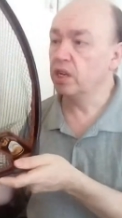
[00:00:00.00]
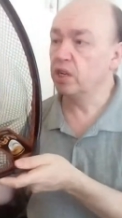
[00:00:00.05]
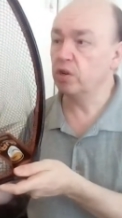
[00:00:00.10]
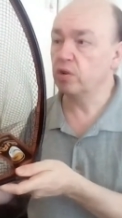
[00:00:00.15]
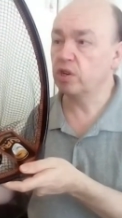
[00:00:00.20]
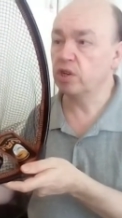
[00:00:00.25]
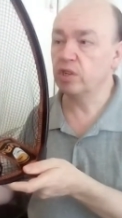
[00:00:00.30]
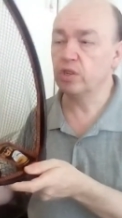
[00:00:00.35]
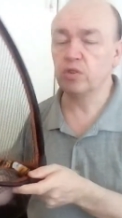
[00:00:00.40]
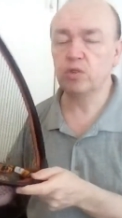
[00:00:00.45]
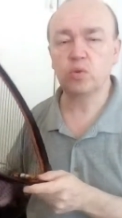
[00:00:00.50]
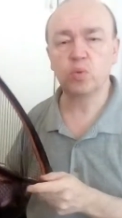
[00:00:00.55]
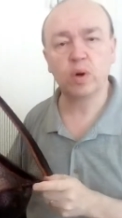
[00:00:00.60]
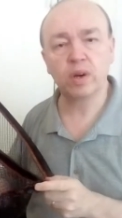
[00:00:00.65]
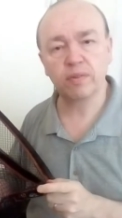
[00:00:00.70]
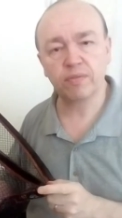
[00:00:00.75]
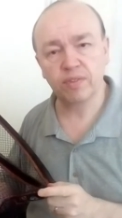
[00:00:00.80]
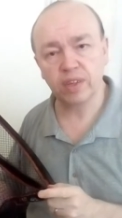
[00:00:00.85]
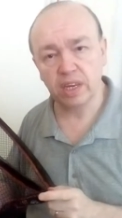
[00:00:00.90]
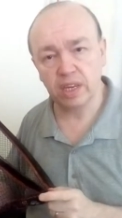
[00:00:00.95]
You can use
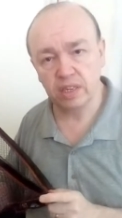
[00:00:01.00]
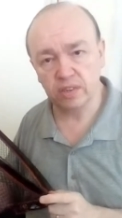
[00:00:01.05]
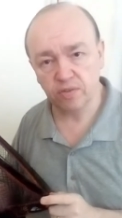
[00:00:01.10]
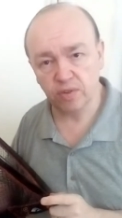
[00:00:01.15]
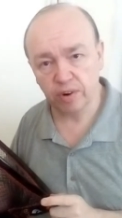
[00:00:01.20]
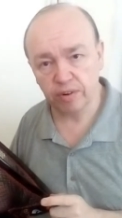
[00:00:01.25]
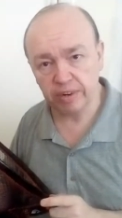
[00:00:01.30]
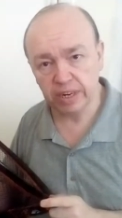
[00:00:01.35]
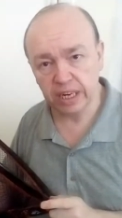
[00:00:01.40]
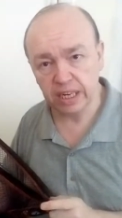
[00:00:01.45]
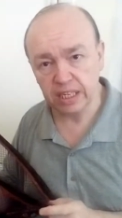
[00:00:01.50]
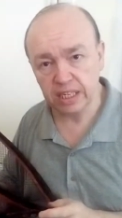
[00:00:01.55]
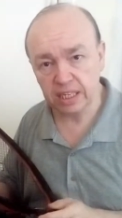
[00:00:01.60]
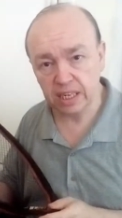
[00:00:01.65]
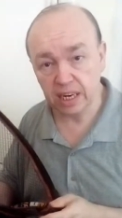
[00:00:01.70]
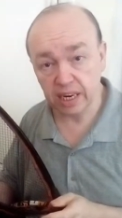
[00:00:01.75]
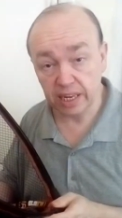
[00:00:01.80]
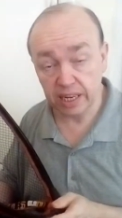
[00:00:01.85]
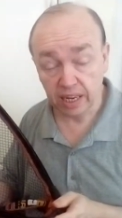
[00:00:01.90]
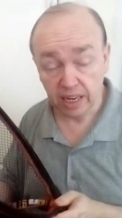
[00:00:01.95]
one of these very
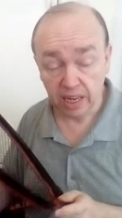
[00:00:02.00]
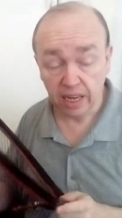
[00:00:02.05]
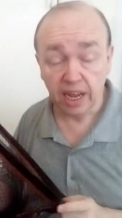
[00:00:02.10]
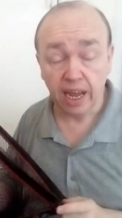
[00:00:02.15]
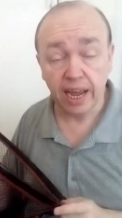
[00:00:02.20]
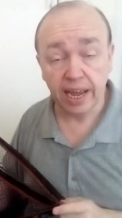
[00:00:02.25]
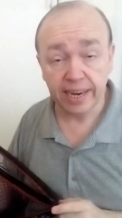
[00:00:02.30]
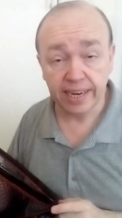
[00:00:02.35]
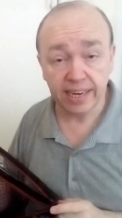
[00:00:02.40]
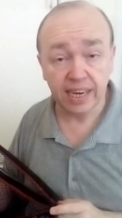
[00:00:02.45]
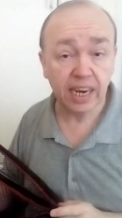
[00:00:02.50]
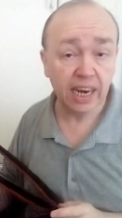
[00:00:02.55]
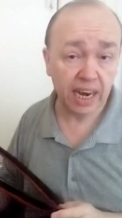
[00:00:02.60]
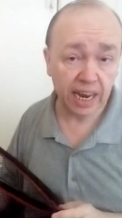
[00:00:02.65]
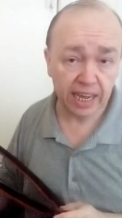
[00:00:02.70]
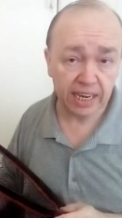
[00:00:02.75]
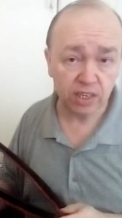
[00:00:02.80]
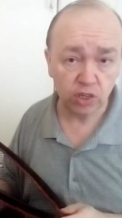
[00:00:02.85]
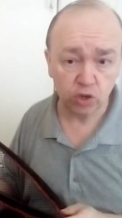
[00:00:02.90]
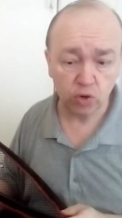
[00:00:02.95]
easily and
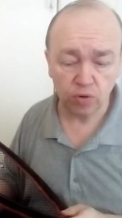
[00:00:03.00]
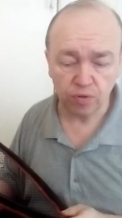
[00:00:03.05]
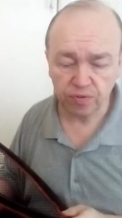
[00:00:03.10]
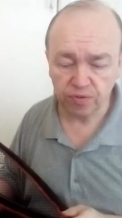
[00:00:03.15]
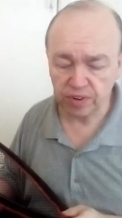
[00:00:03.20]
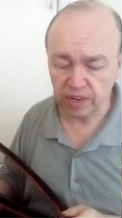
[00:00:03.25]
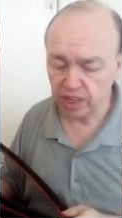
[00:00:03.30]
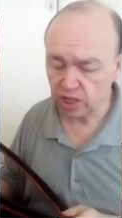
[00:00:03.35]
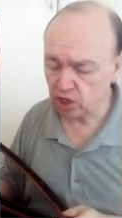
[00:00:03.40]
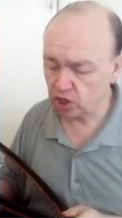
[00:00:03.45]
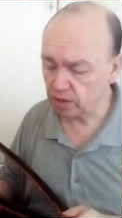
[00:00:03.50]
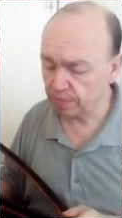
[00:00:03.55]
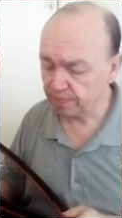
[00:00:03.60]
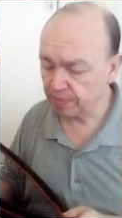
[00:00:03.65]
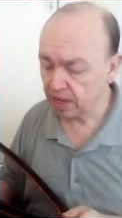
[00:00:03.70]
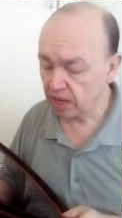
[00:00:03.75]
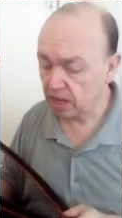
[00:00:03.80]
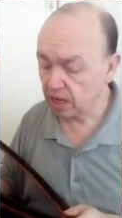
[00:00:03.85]
land your fish.